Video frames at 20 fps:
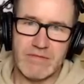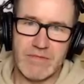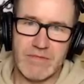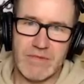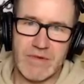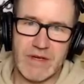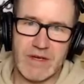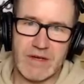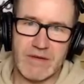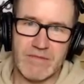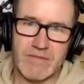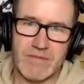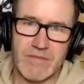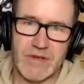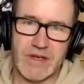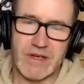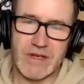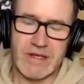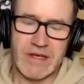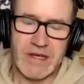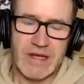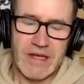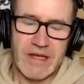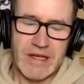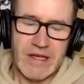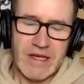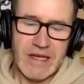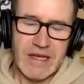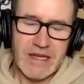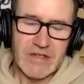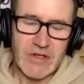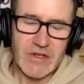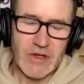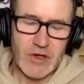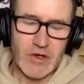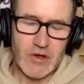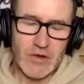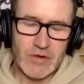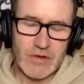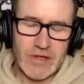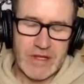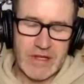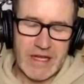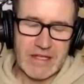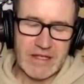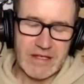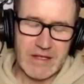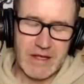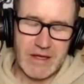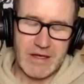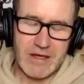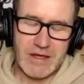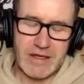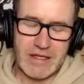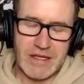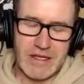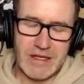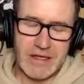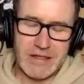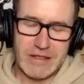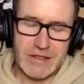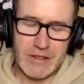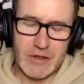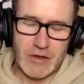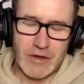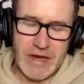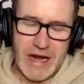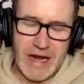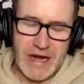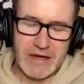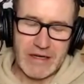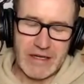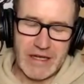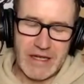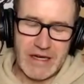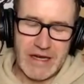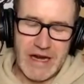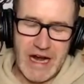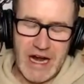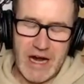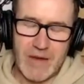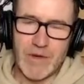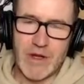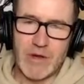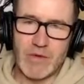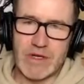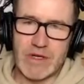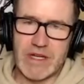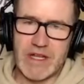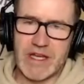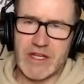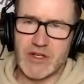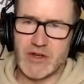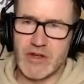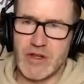Yeah. So that's the, gardening in harmony with nature.